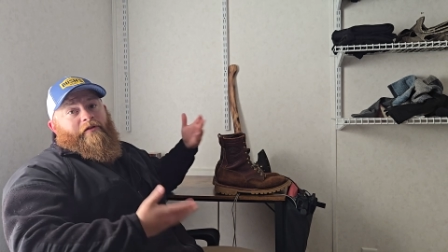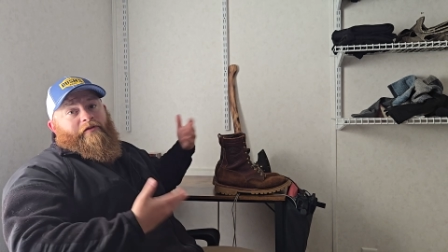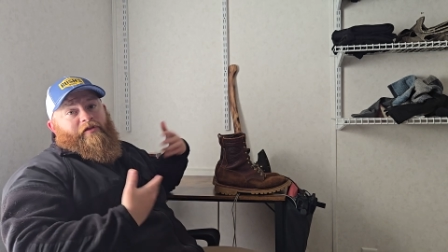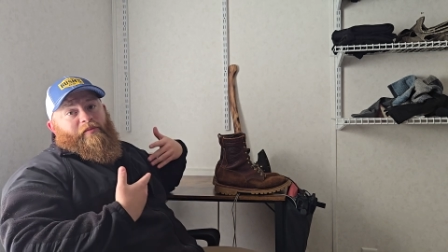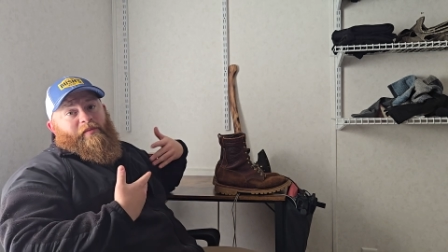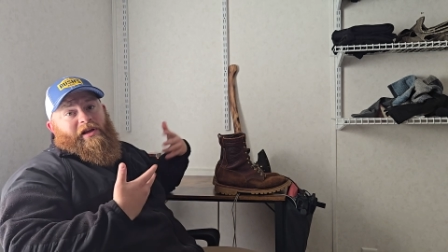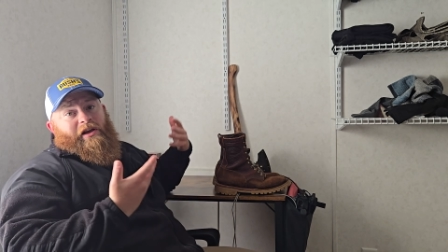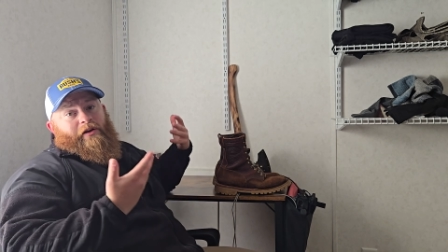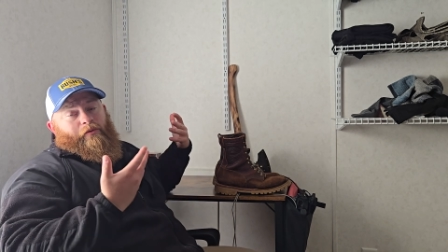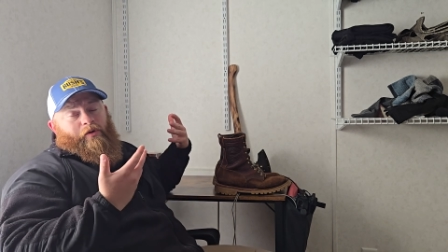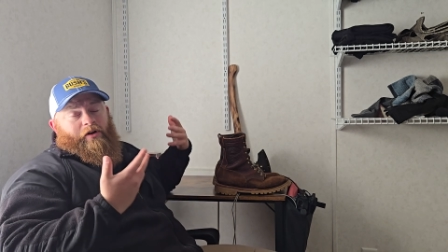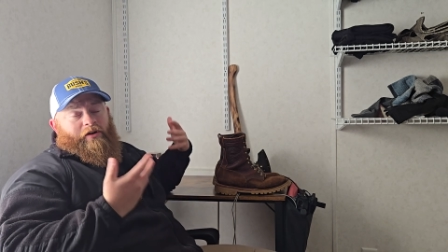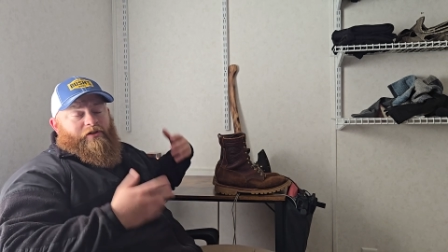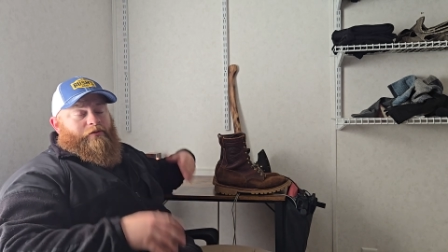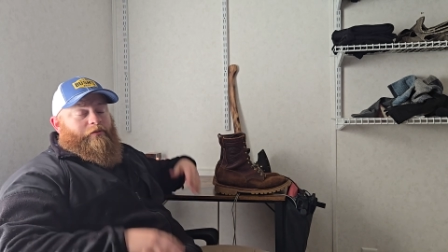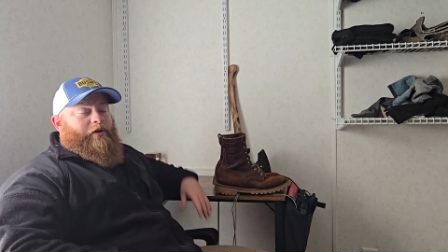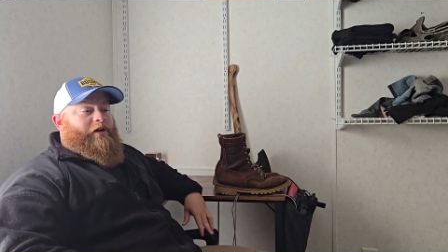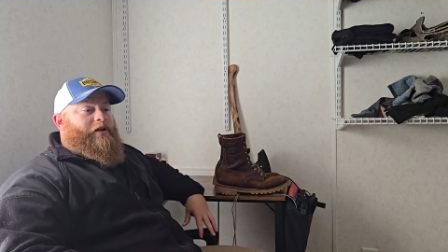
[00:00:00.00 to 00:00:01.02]
For me, it
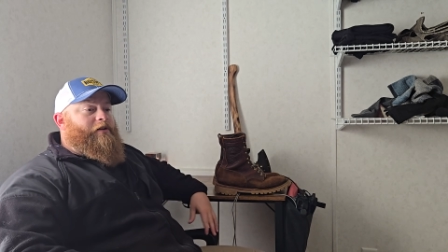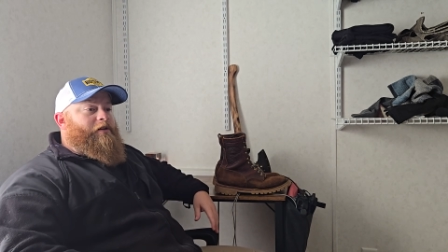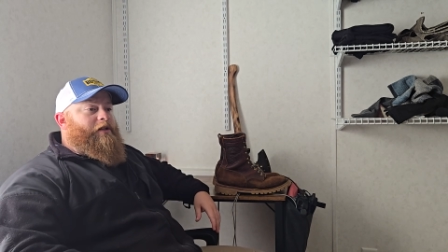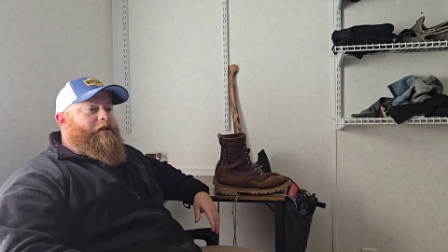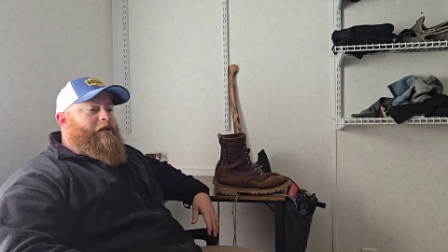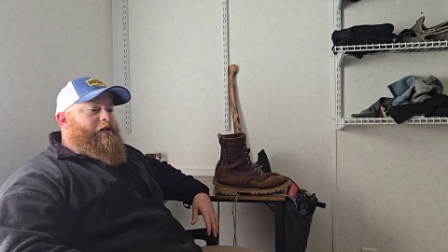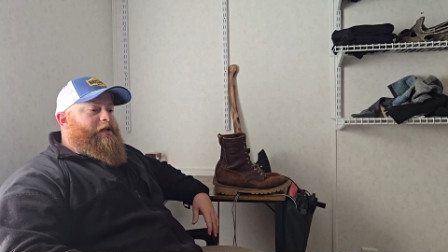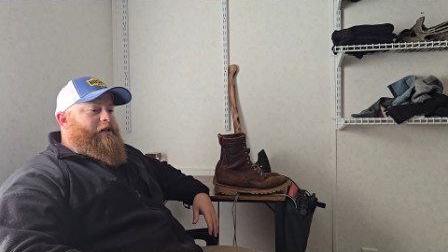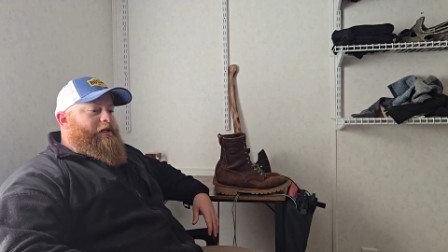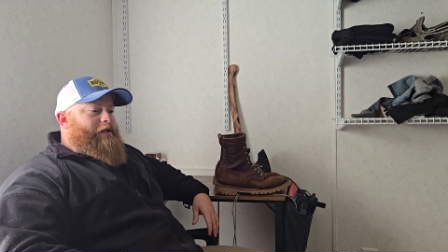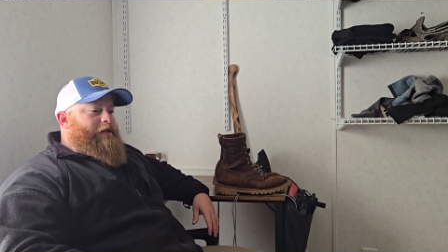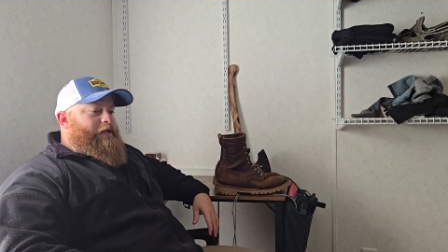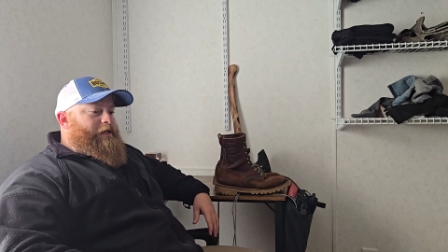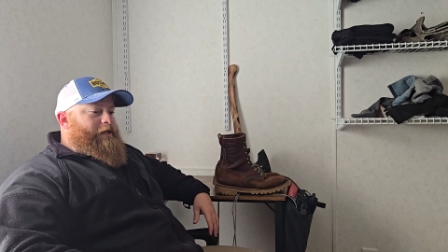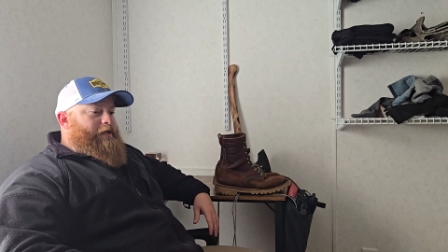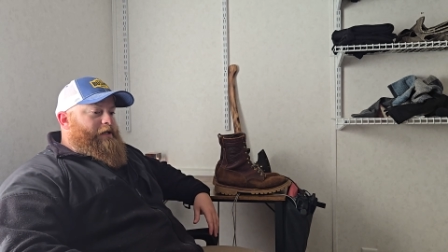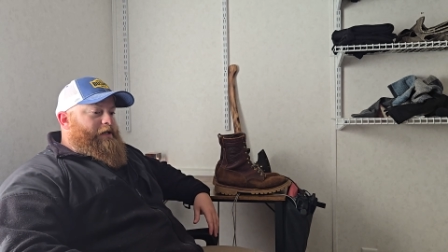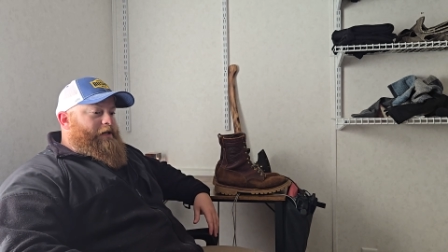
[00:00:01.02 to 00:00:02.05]
works well.
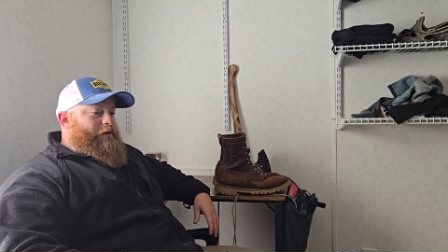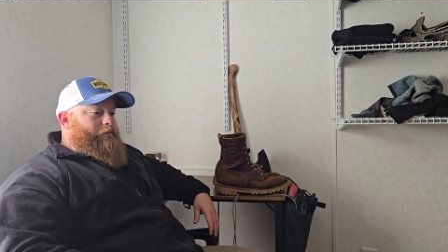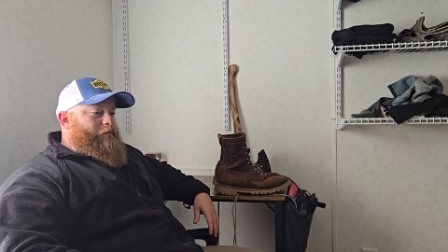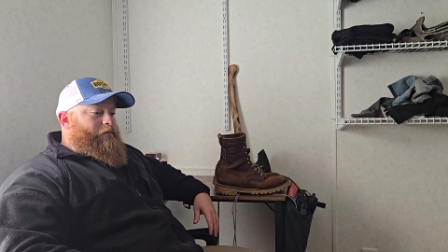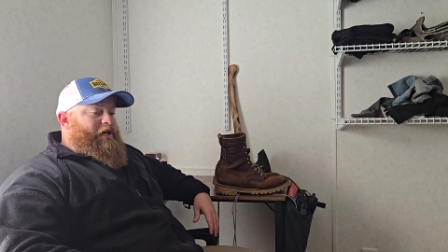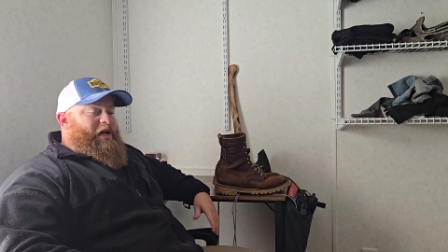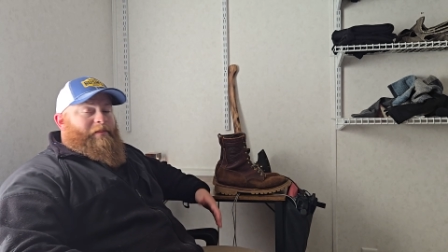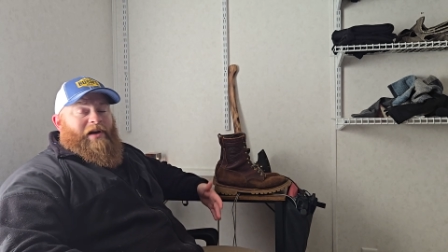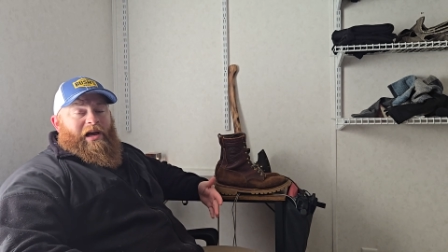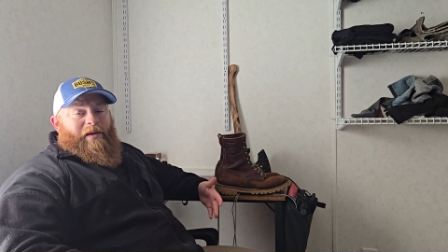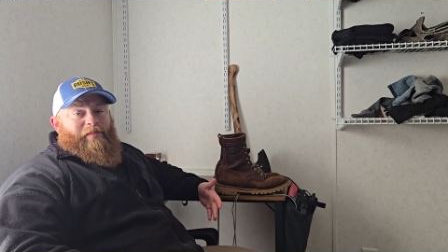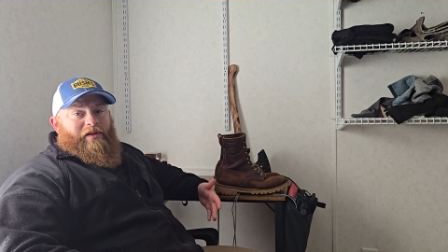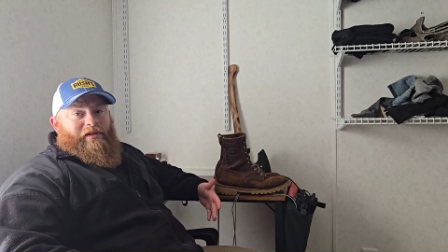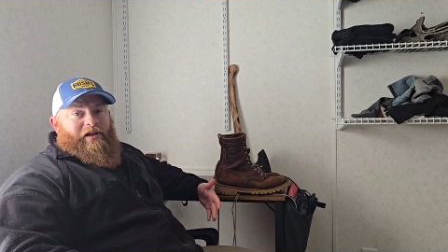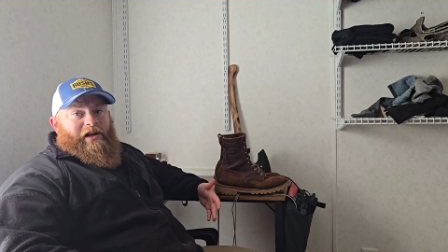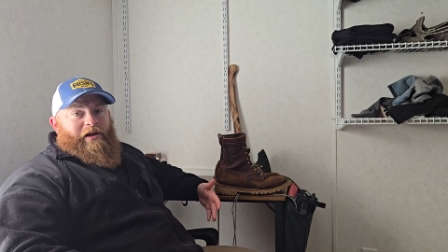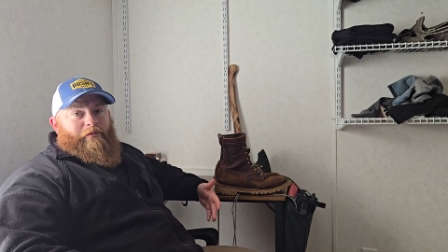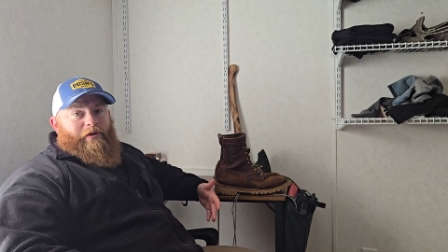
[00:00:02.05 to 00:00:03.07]
I'm
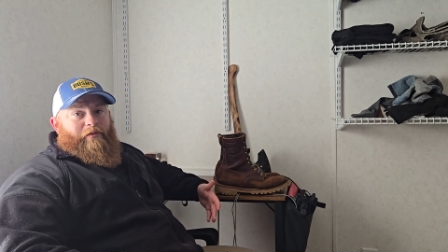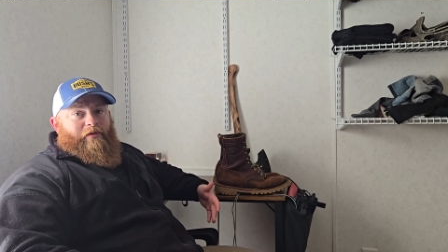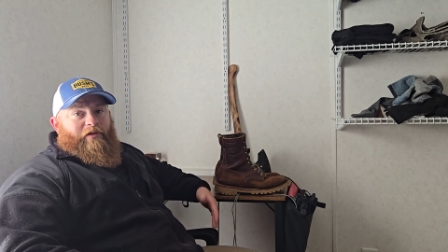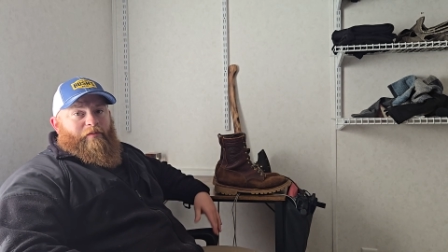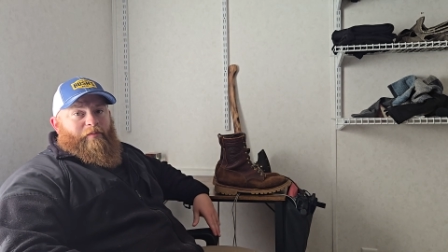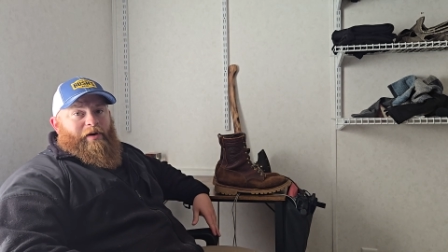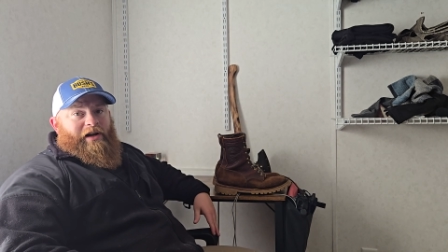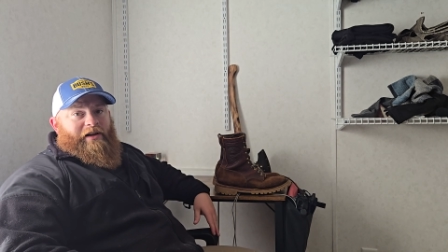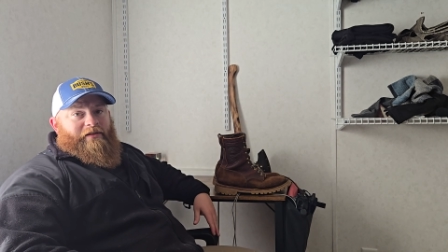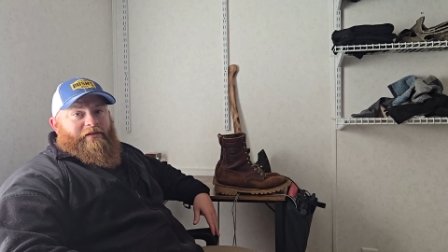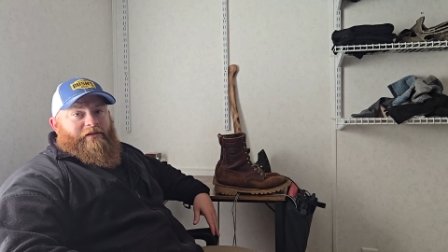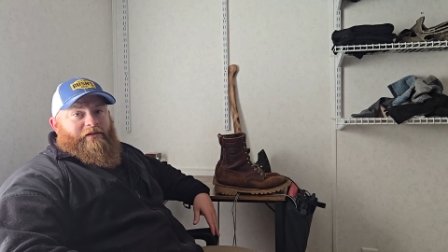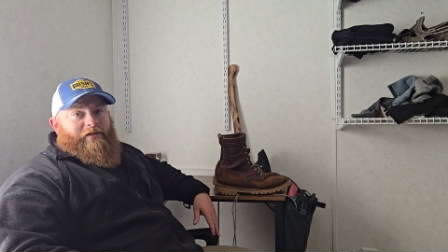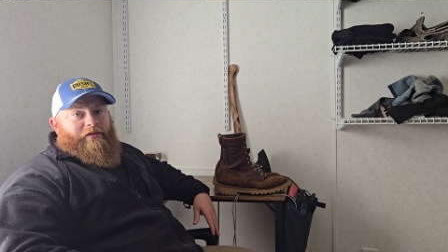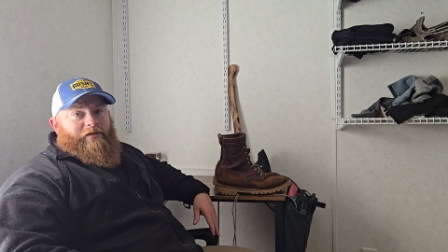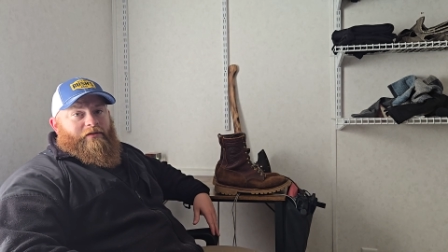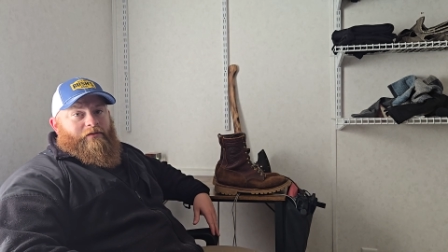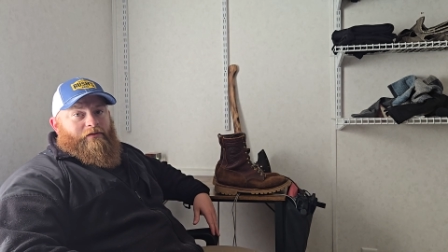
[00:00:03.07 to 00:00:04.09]
happy that I went with a
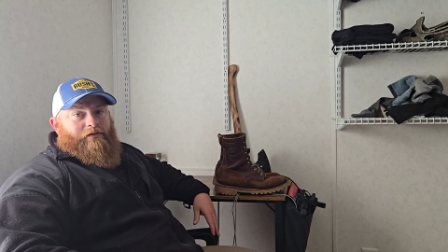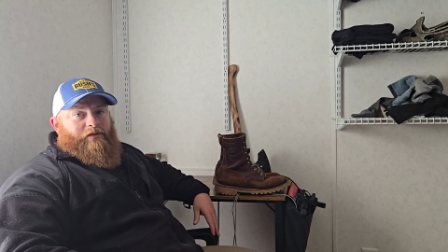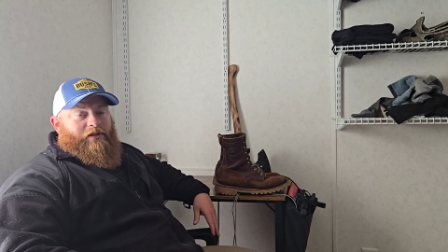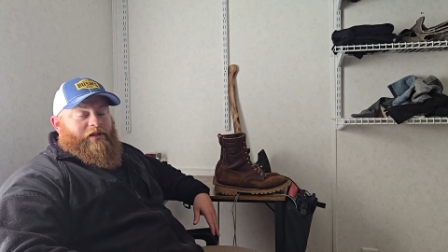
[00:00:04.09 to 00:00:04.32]
Bison.